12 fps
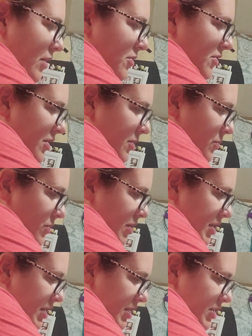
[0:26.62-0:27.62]
Only
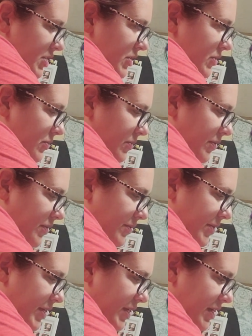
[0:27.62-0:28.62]
one, two,
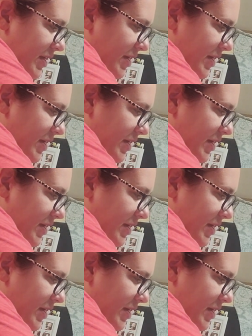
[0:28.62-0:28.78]
three,